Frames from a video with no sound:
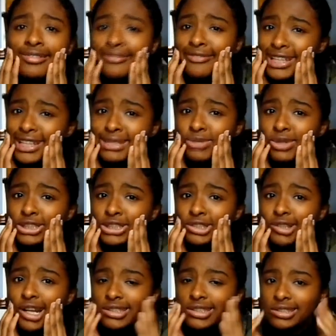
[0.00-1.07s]
face
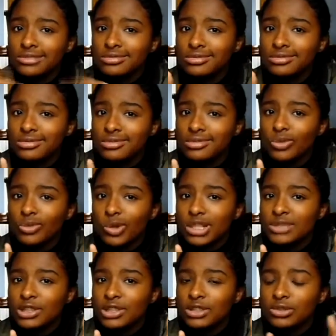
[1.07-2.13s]
moisturizer,
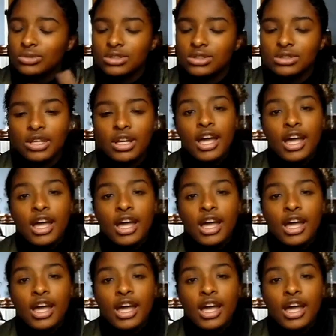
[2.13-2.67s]
works miracles.